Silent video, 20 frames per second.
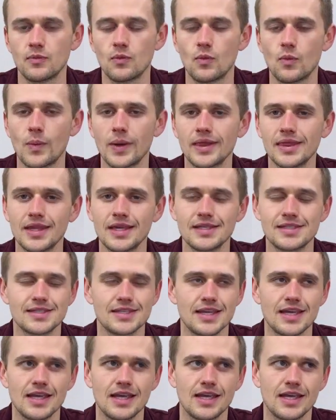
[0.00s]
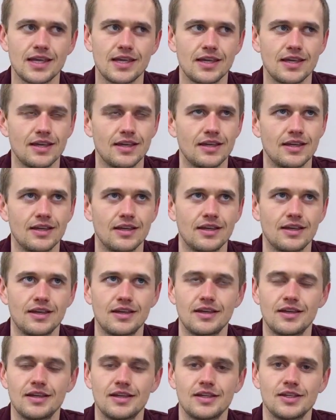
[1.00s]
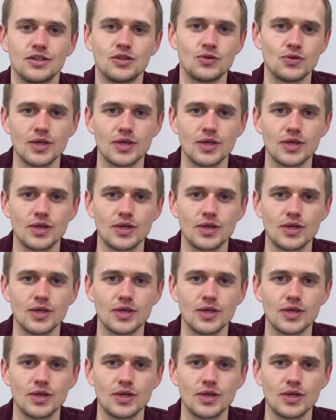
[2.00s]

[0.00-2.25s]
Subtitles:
When they say you